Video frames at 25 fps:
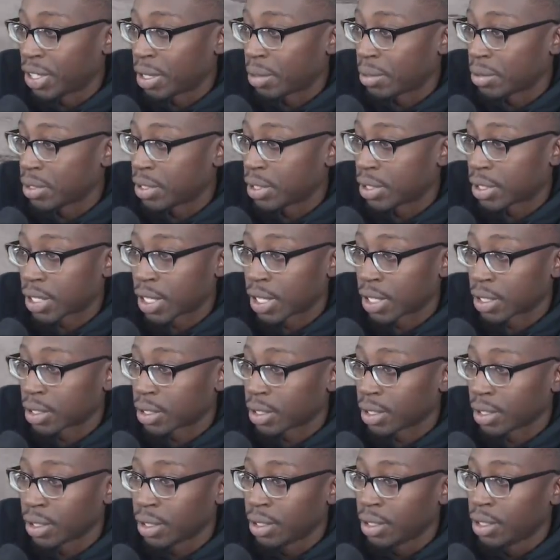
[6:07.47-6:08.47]
That was
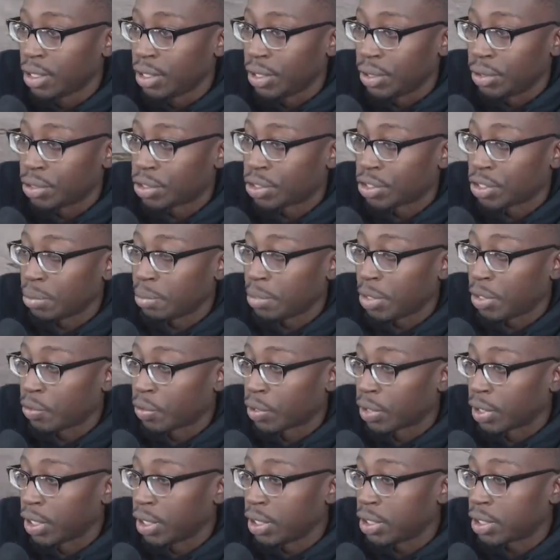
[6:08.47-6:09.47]
disgusting. You should be
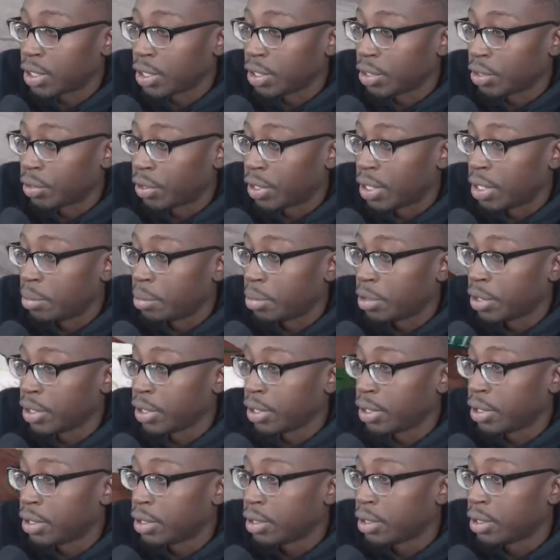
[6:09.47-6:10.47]
releasing your
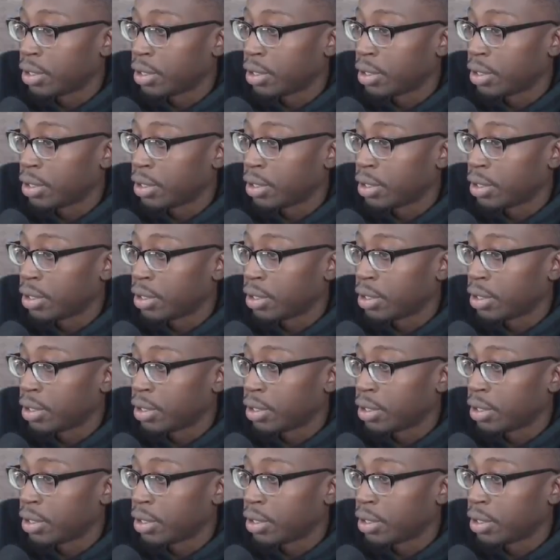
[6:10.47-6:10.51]
input